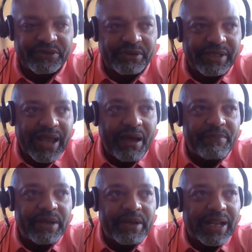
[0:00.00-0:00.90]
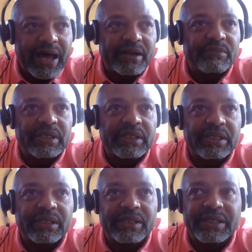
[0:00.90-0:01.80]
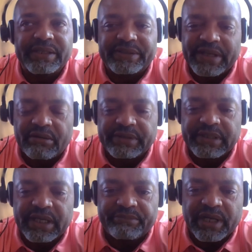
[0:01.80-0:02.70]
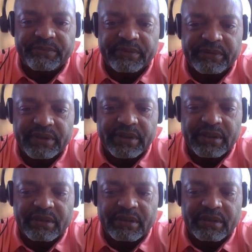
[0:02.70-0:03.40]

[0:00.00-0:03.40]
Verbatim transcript: So yeah, I made a lot of money, and it, and it sounds good on paper,